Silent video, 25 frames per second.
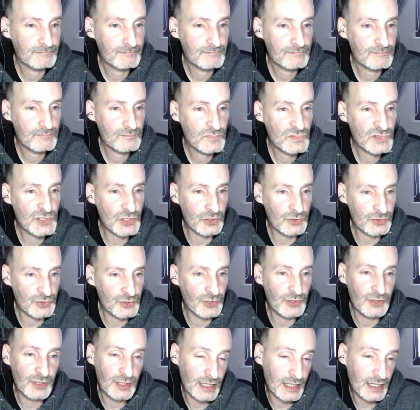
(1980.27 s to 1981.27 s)
So
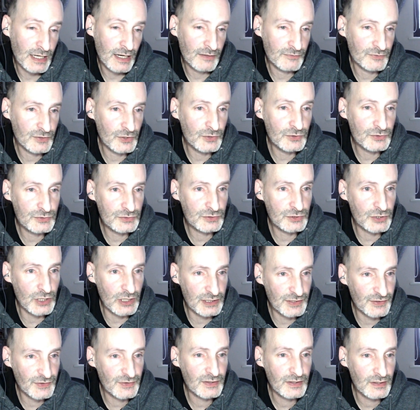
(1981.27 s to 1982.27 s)
you're gonna have to
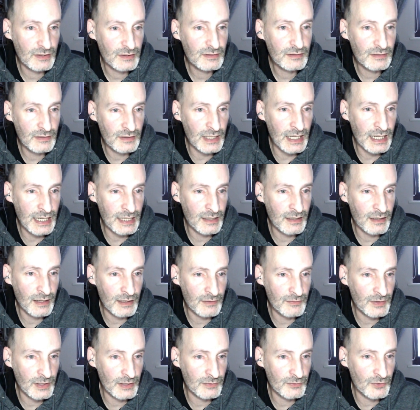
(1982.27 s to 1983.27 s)
trust
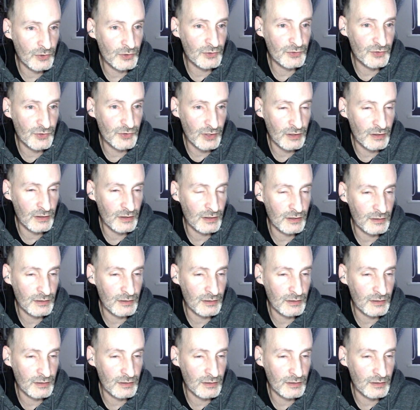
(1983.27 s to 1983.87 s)
that those are